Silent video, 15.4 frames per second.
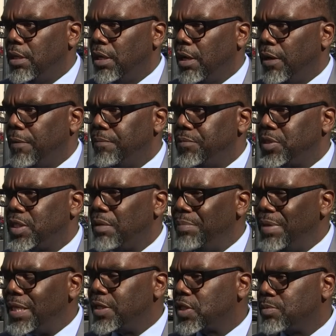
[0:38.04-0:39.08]
um, to
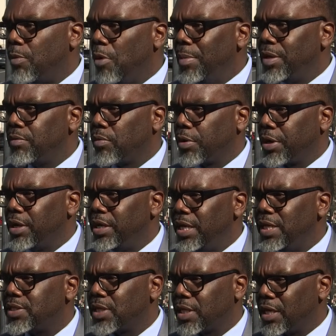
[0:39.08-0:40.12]
meet this moment, we're going to
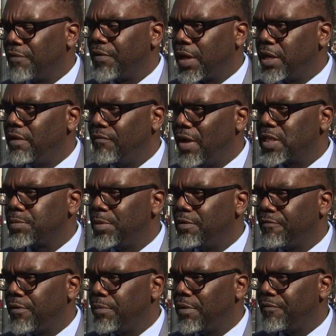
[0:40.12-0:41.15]
need significant
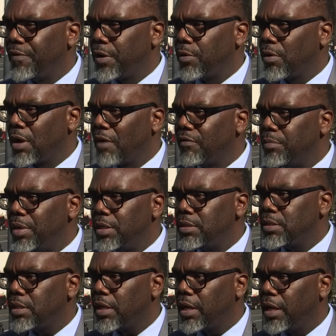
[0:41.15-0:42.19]
investment from the federal government.
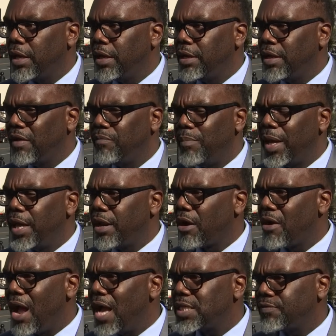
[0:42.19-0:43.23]
And I've made
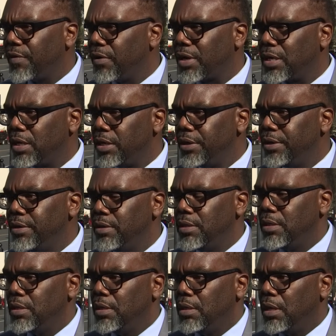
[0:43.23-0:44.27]
our ask very clear
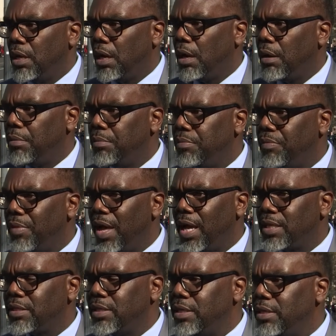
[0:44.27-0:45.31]
um, that
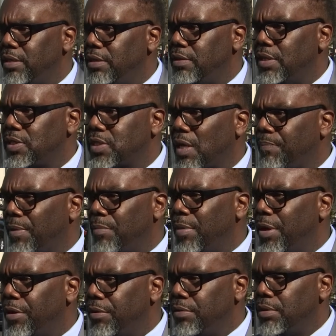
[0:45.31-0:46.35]
the, the
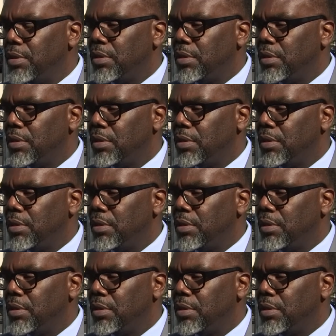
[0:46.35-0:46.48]
supplemental